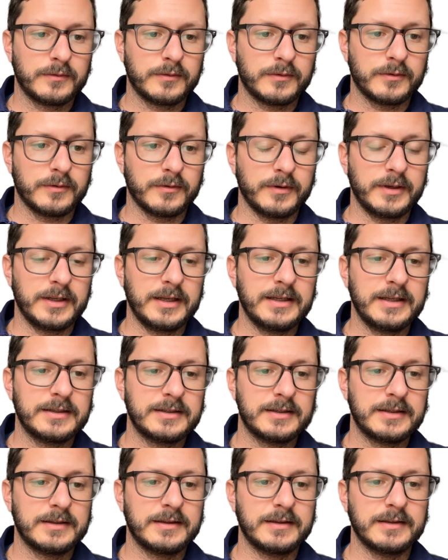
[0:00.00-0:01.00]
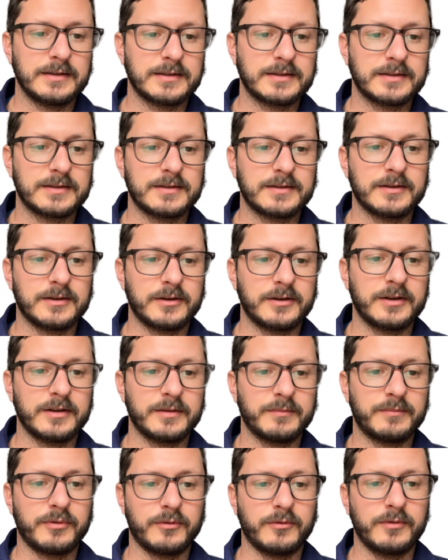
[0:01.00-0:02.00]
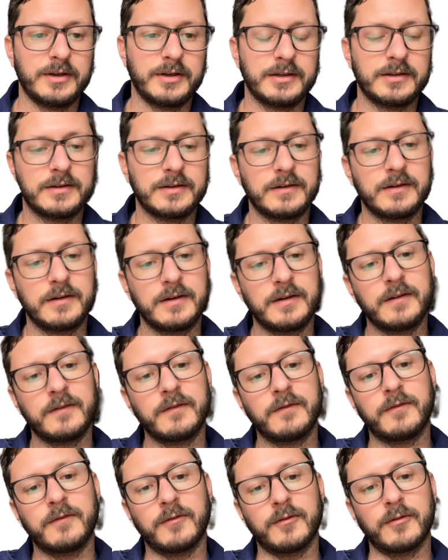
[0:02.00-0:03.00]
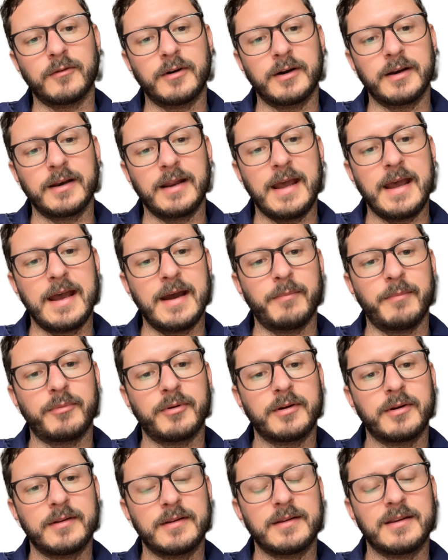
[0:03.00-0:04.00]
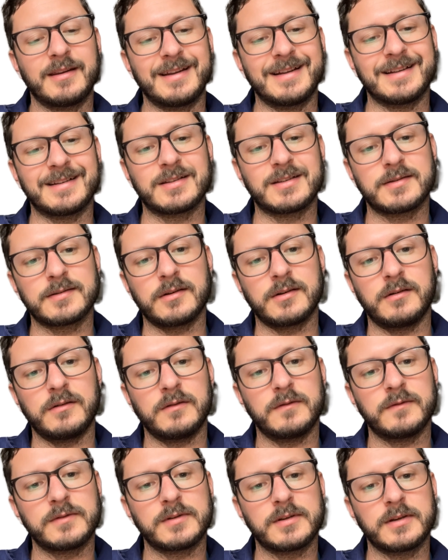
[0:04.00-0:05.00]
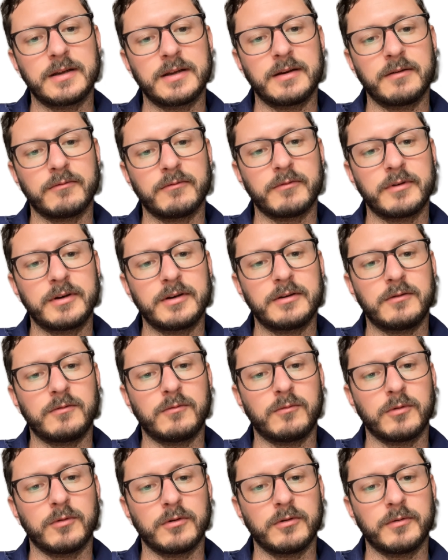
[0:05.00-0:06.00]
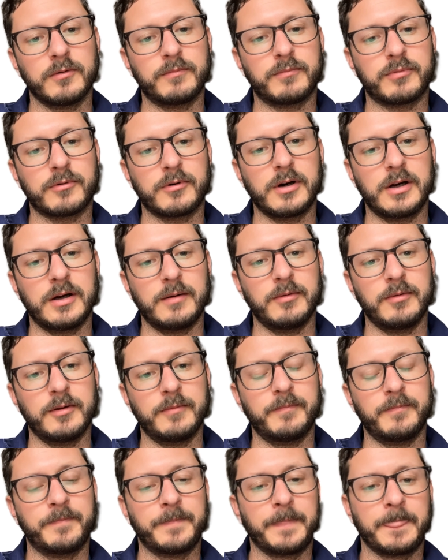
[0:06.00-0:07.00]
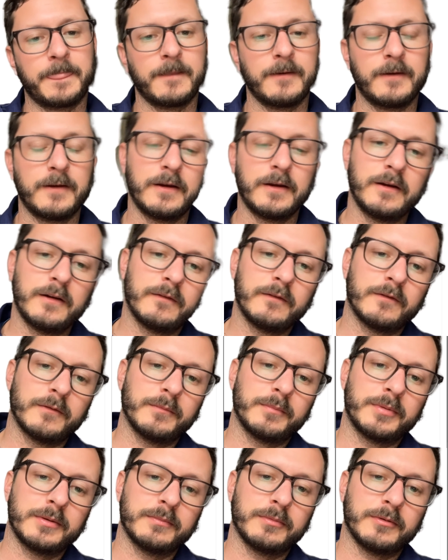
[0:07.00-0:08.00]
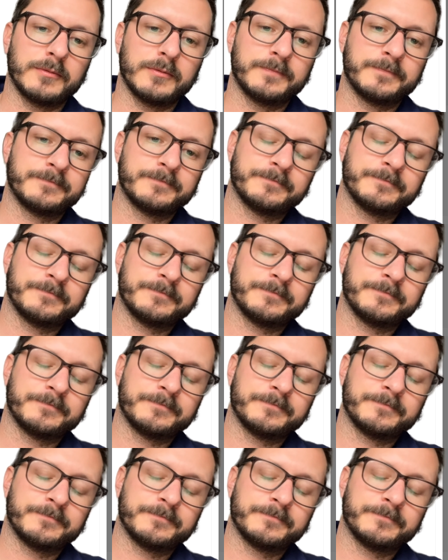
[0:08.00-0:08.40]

create the starting point for an app that solves a real-world problem for people.